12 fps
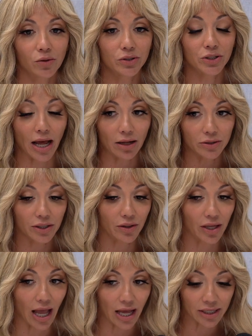down to
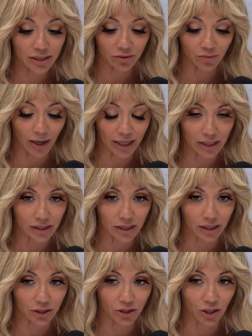the end of my
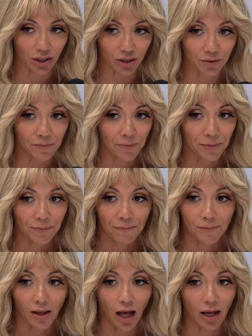addiction,
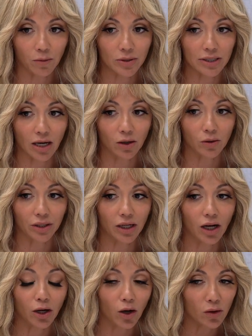I was not only
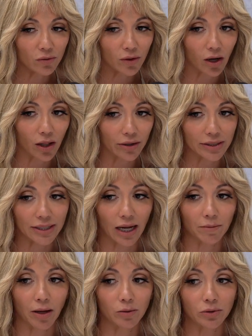hungover all the
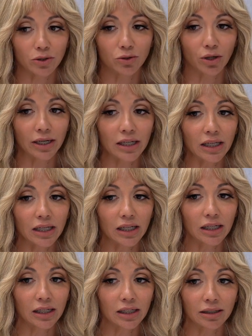time, I was
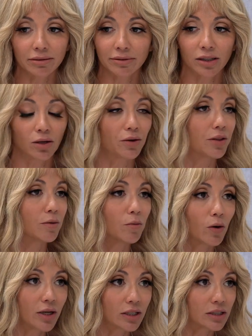drinking, in the
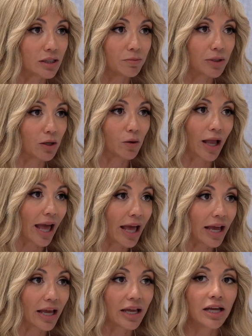morning to be
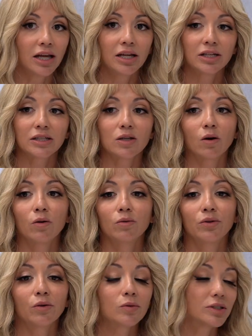okay. So
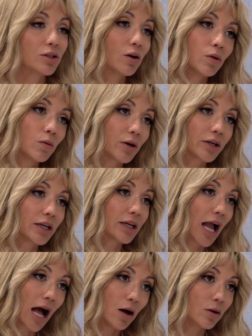there was no working
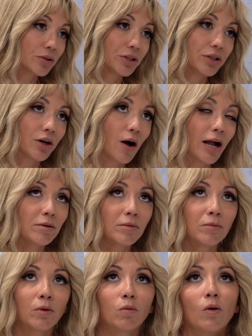out. I
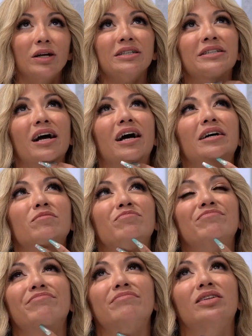remember one
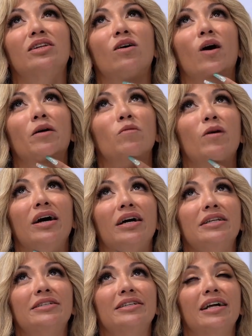time, I
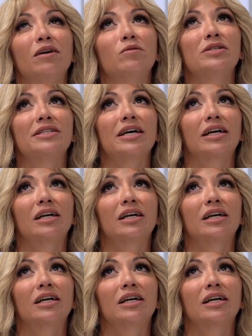went and I was